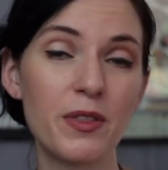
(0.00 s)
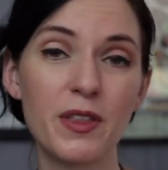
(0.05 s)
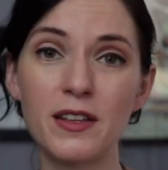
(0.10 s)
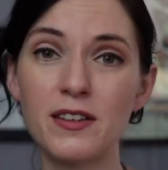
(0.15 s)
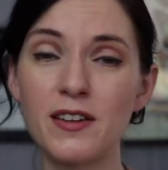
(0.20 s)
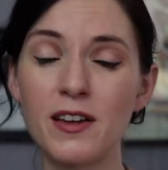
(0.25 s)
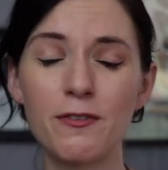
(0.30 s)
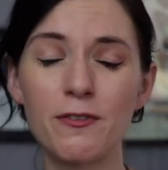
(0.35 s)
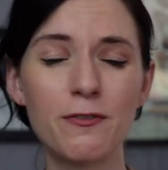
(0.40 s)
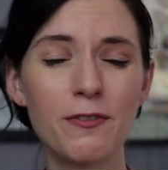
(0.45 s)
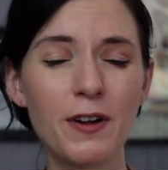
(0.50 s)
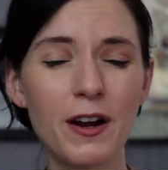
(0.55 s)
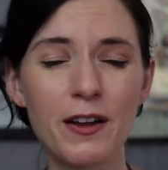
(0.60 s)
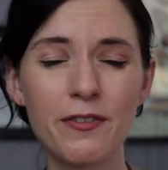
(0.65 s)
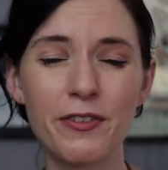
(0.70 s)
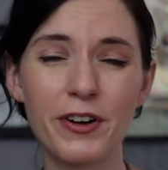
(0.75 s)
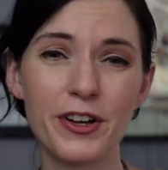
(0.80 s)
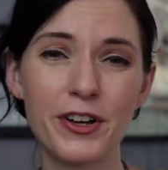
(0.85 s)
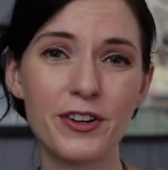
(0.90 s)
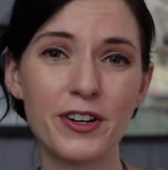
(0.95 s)
They take
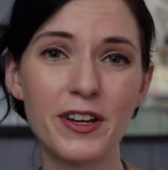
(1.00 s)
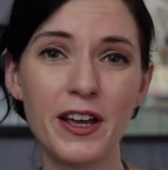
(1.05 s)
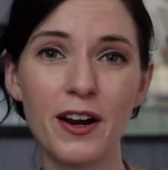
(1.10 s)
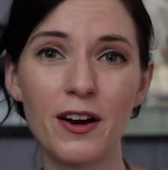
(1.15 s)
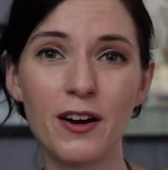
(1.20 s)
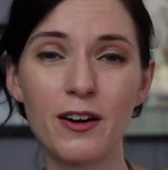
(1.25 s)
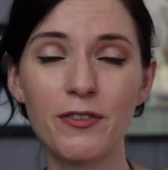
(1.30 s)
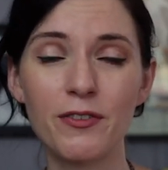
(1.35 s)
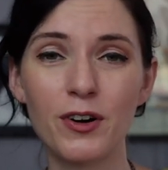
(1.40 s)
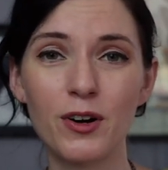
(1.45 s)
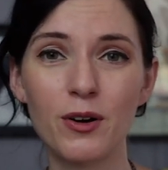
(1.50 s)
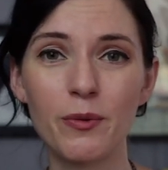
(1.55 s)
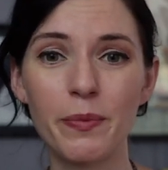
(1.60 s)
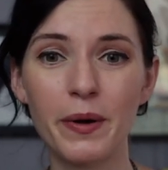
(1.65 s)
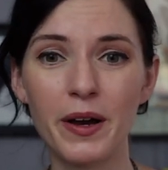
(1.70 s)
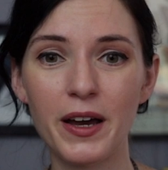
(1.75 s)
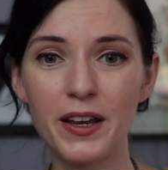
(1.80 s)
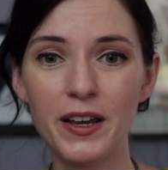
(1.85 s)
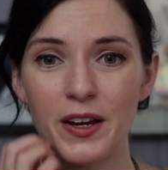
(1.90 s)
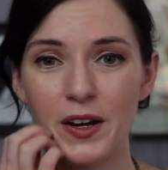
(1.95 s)
very, very good care of her,
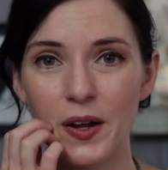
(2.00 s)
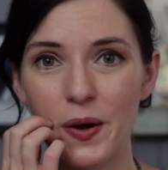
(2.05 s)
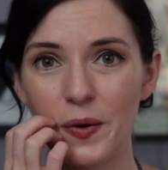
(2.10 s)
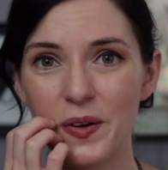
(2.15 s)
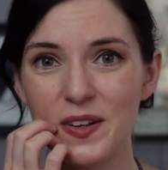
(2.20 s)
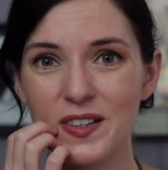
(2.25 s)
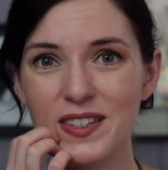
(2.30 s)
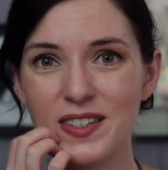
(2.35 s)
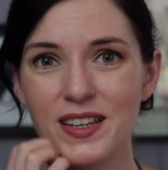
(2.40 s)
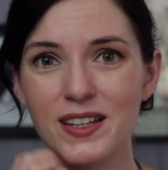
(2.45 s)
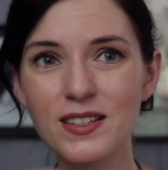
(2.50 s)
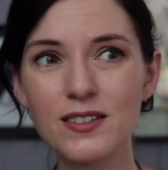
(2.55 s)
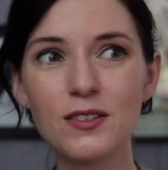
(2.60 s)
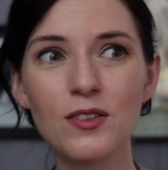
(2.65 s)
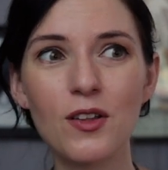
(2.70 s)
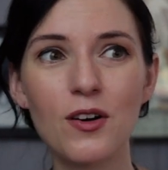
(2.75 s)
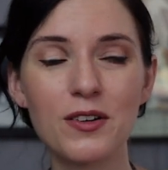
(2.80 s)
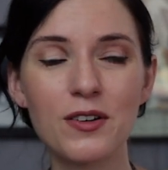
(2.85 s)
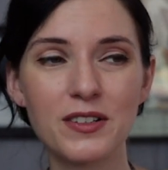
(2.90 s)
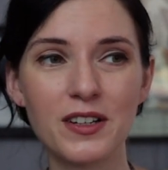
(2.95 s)
but it's a
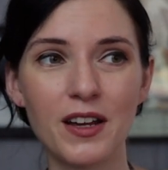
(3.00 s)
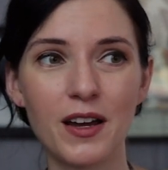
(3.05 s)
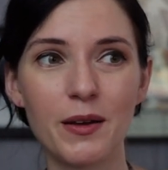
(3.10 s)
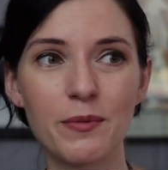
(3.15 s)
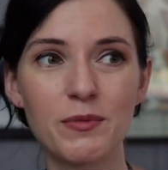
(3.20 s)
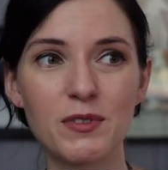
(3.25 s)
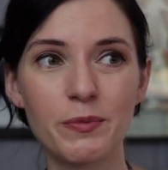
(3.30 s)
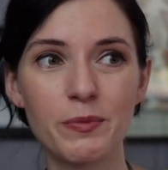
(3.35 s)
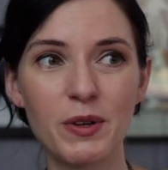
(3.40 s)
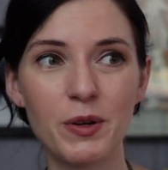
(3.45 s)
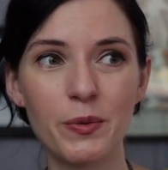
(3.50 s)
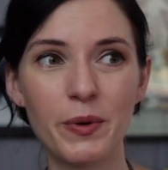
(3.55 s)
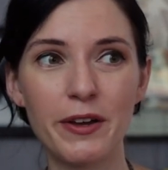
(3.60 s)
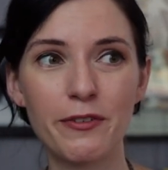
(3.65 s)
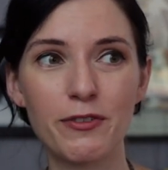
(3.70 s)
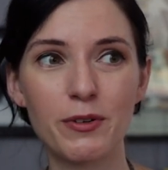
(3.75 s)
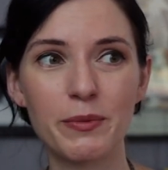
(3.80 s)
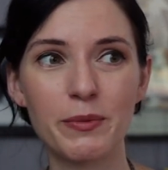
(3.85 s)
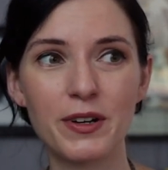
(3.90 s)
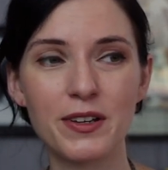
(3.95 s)
long time to be
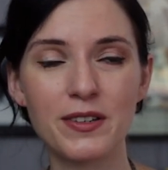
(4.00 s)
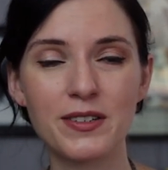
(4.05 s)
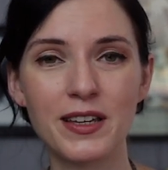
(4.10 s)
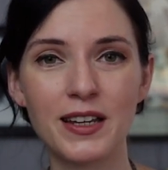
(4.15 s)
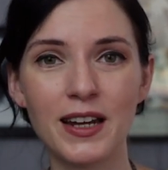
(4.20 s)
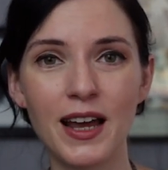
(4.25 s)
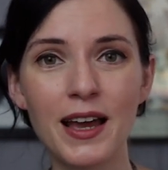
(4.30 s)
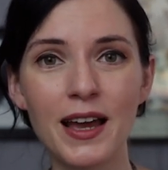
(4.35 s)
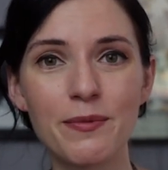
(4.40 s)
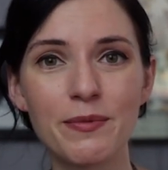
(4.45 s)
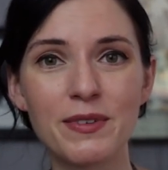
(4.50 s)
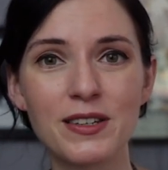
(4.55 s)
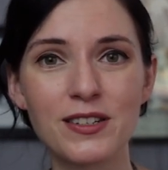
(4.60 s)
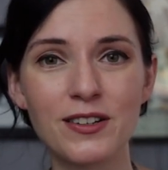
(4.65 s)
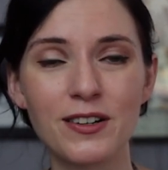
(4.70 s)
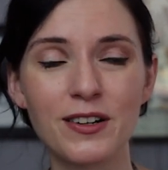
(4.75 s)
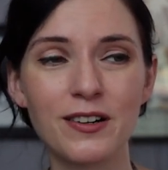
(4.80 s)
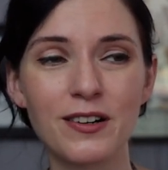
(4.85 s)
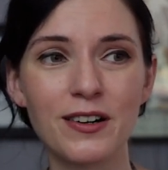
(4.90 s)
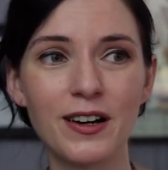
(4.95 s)
away from us, and I
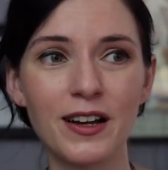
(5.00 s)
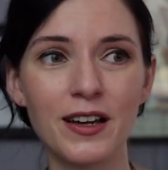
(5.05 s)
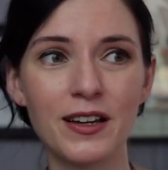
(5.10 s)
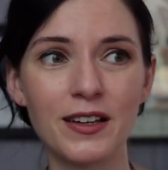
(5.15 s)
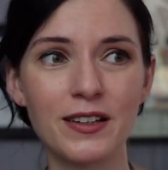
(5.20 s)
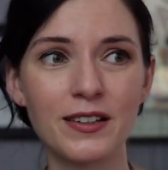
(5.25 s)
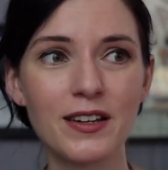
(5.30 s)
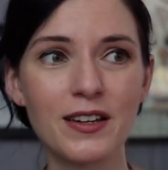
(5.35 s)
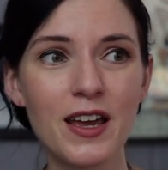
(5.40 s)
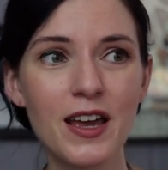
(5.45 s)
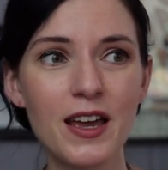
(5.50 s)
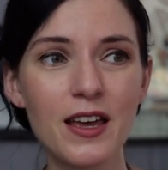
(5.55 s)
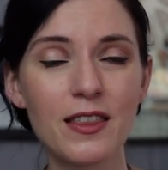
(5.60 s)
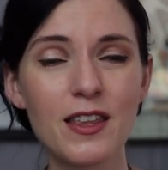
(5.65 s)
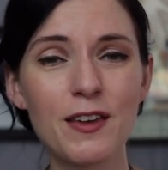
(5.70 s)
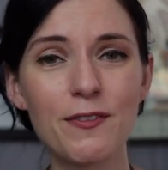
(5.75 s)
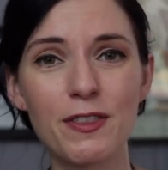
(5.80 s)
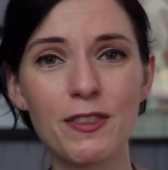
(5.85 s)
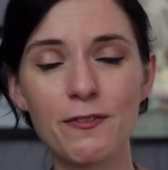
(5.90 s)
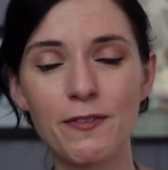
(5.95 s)
miss her. And
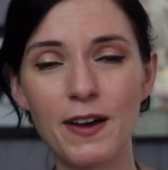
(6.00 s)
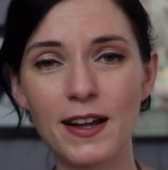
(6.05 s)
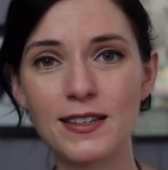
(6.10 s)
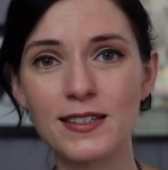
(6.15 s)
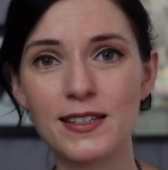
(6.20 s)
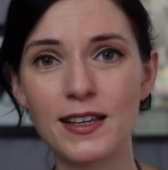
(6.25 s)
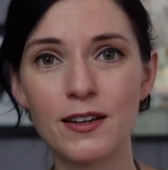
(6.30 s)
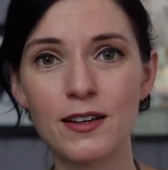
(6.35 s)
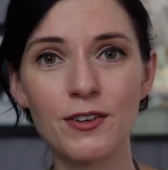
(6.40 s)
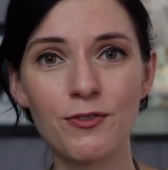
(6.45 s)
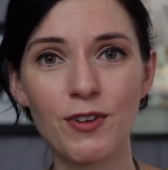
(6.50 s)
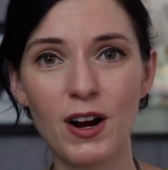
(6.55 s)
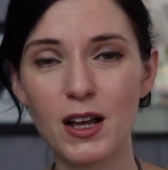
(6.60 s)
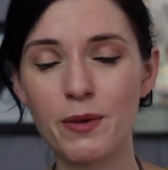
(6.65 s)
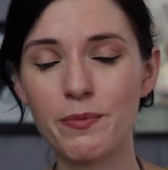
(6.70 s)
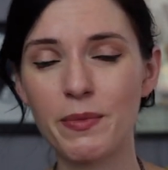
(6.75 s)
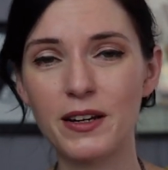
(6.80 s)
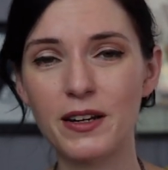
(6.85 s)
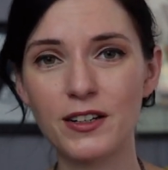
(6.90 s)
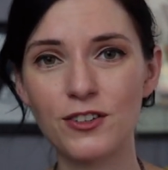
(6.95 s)
even the vets that you
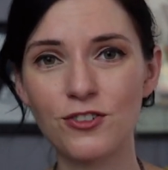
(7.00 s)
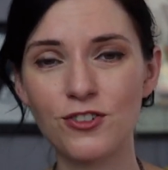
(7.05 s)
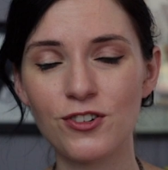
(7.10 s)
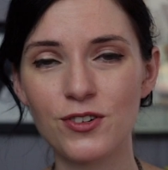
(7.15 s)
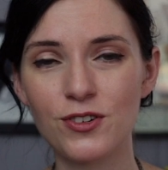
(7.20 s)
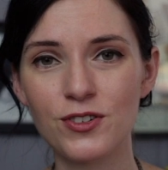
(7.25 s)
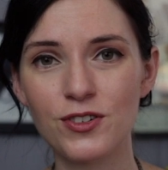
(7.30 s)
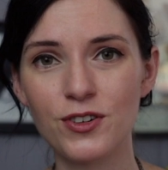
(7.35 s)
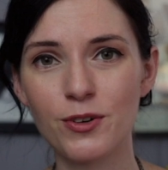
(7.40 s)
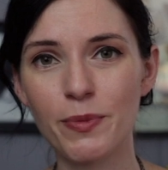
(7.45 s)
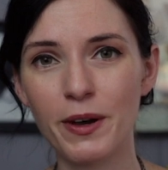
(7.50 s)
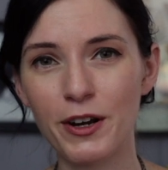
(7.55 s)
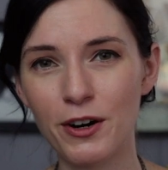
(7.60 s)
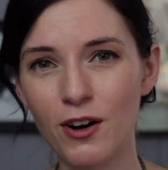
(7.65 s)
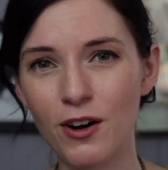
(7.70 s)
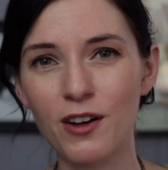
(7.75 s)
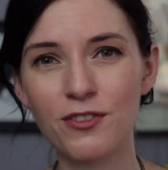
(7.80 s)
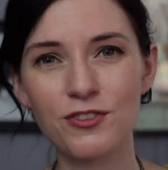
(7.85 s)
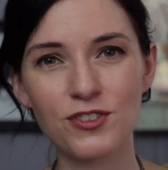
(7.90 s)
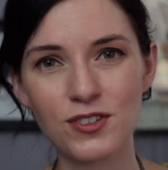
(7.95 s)
recommended, she goes, you're
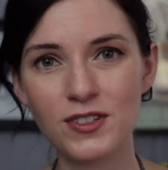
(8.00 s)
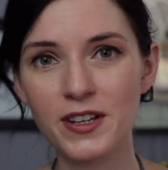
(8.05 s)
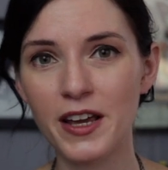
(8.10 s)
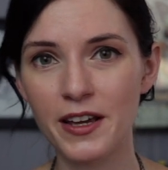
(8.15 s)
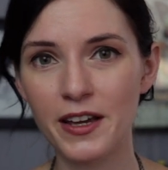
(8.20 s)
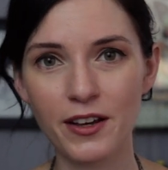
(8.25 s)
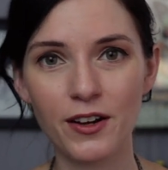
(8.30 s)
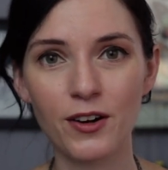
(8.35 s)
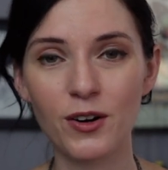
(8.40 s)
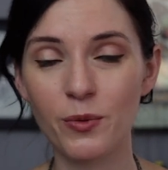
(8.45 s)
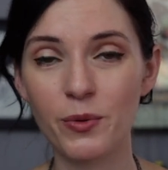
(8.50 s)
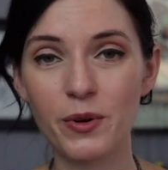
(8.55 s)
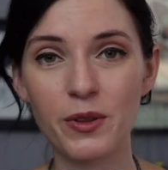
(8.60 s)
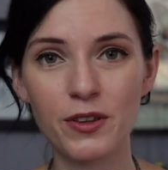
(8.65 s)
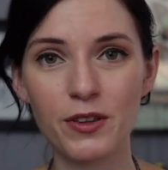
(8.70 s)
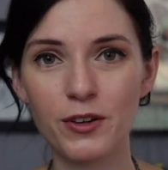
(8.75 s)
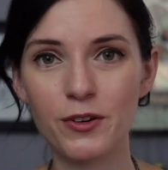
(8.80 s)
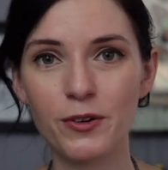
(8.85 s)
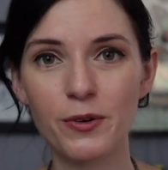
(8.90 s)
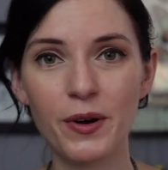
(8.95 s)
better off just taking her
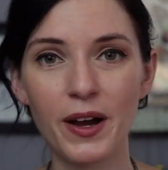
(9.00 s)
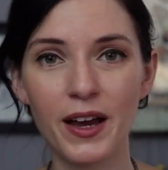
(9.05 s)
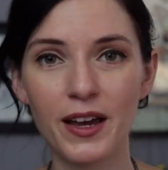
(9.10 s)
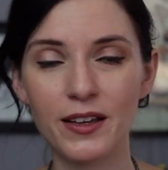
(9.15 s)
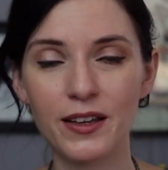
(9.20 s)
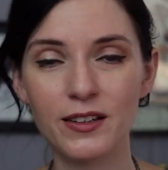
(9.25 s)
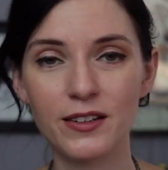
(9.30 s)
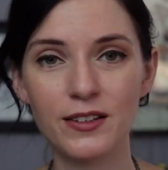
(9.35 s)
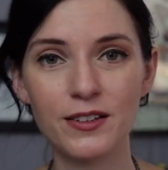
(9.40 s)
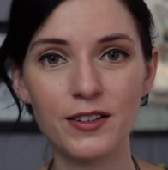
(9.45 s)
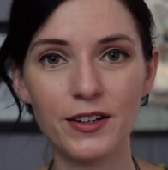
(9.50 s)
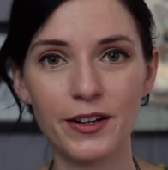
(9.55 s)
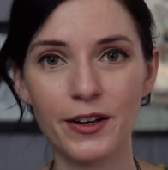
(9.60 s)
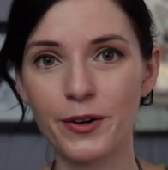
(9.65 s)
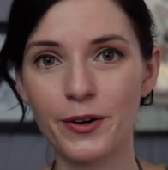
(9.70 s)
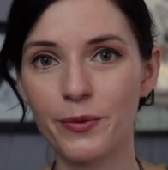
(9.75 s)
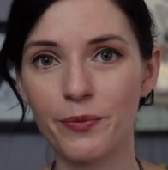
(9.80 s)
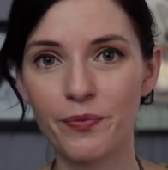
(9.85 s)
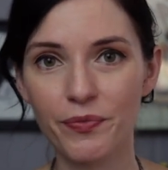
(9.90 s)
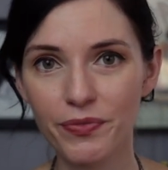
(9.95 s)
with you. And,
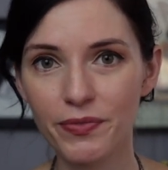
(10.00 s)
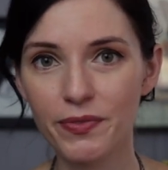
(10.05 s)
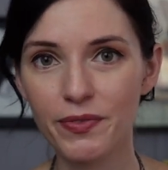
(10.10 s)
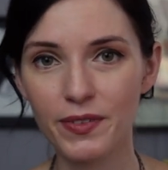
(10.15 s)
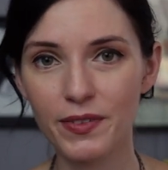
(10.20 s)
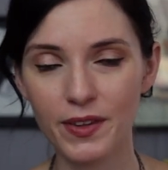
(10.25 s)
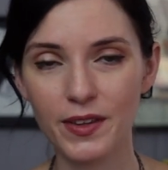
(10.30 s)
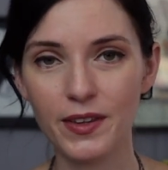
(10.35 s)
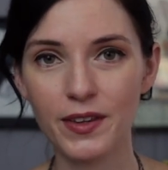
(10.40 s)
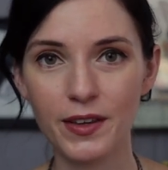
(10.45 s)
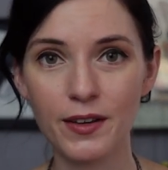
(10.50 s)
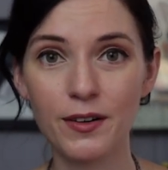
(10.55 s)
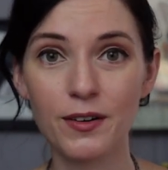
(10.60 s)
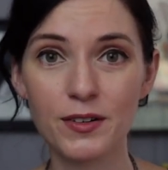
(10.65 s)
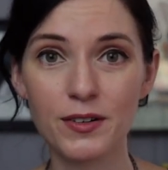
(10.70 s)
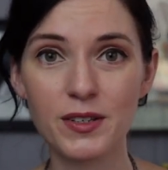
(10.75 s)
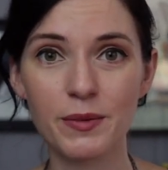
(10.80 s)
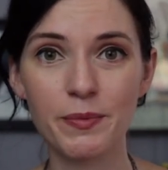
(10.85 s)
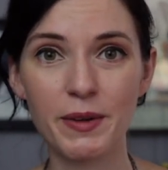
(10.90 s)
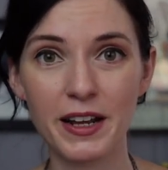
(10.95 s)
here
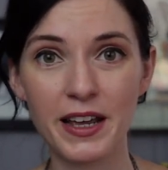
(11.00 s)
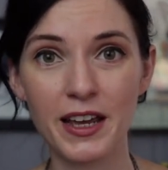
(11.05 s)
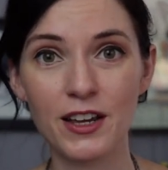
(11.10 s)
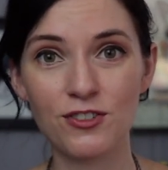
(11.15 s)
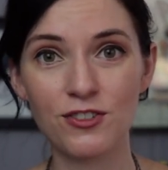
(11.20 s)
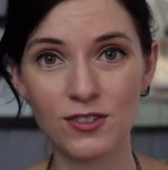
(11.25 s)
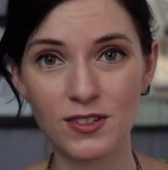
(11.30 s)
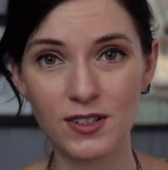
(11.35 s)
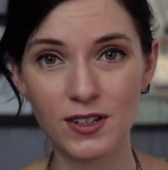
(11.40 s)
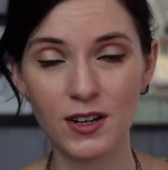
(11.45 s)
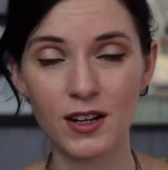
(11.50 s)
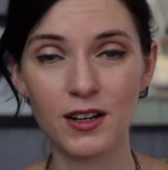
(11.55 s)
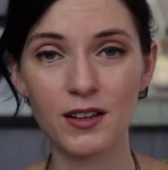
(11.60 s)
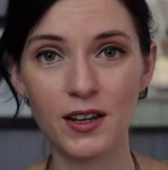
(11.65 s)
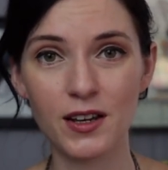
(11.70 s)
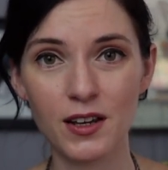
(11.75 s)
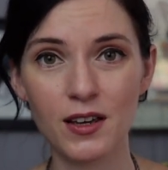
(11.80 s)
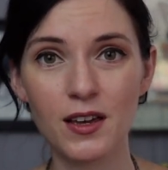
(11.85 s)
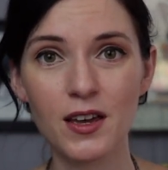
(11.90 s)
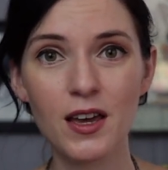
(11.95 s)
are some medications to kind of
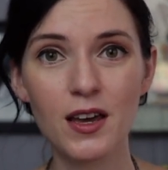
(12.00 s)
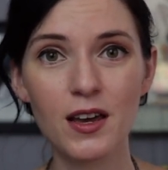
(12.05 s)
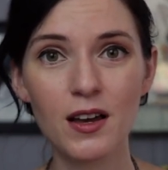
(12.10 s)
like